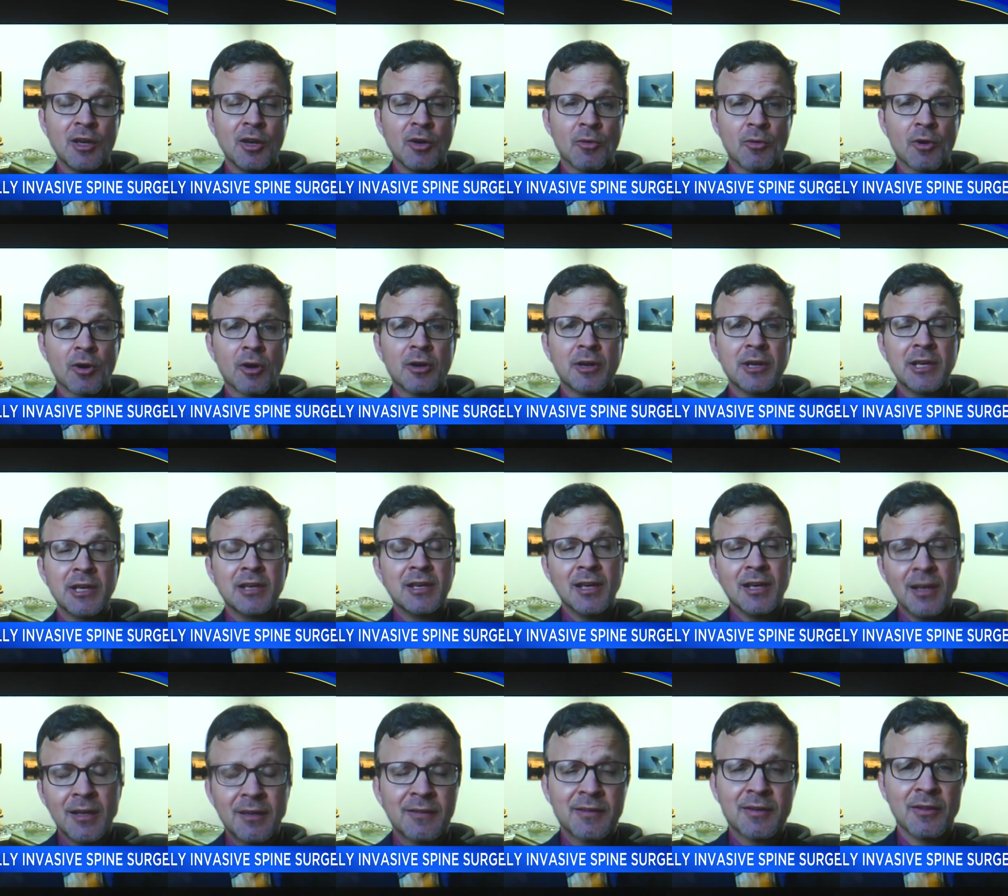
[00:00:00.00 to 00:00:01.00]
in order to
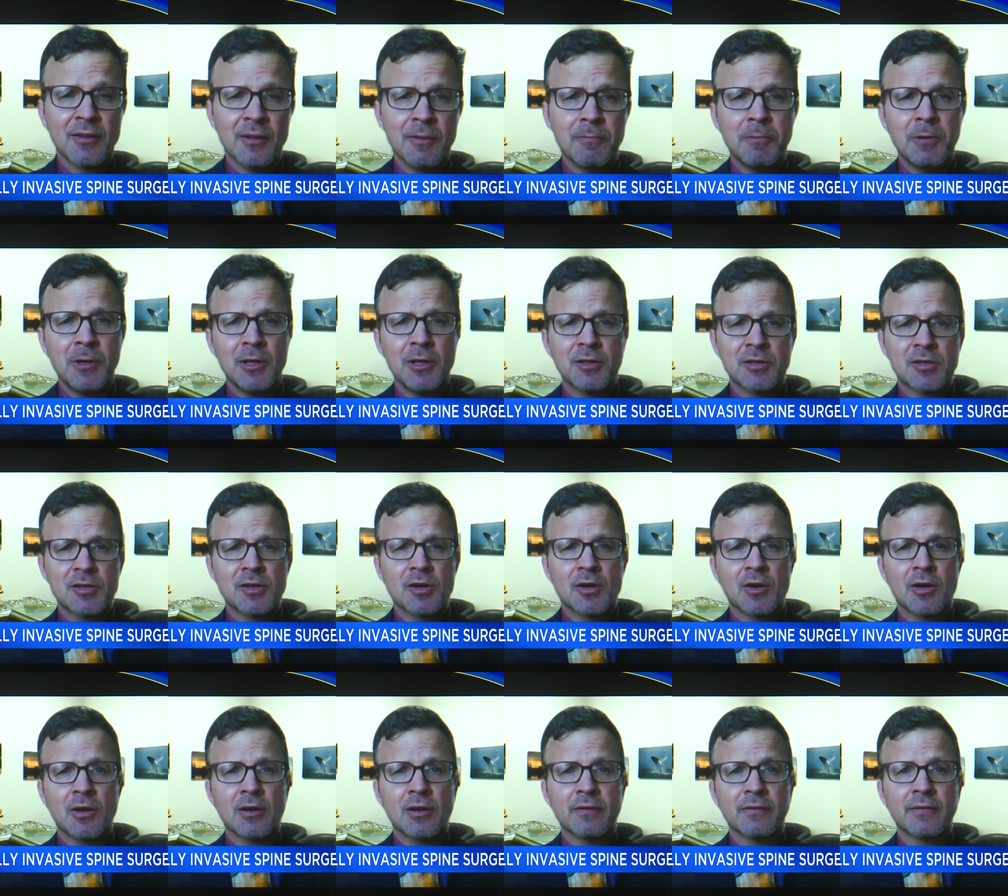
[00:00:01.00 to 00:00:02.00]
get to the pinched
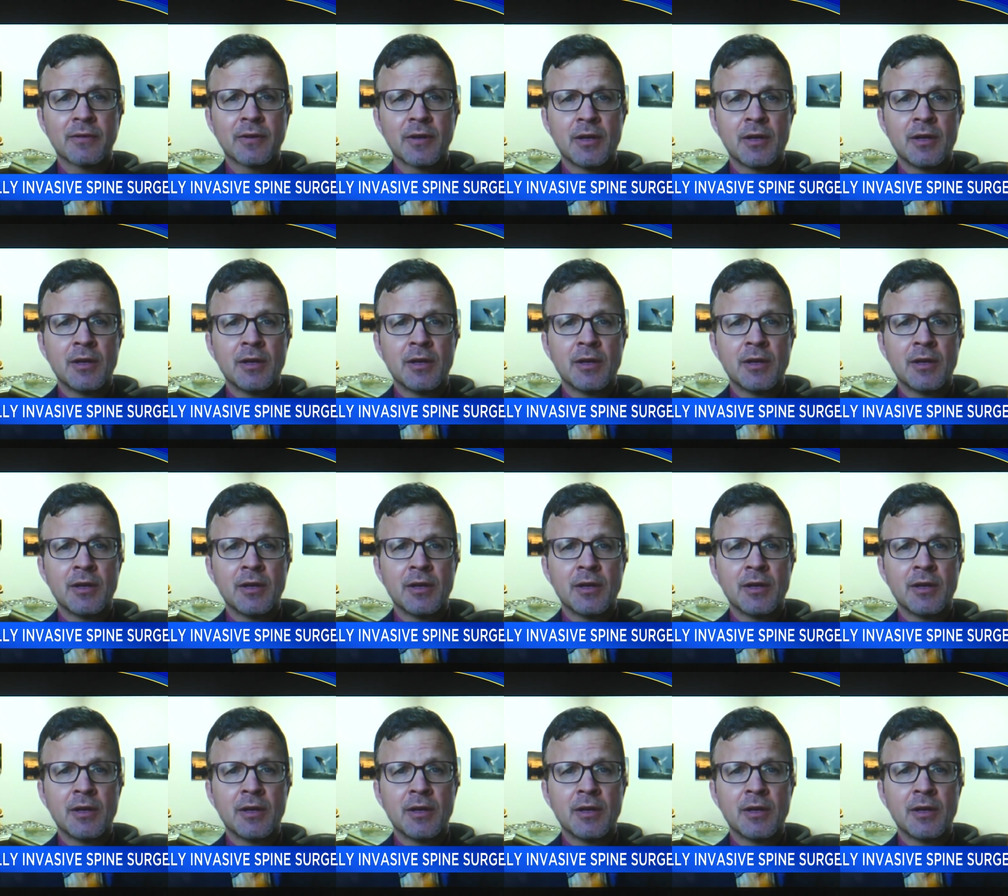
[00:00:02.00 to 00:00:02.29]
nerve.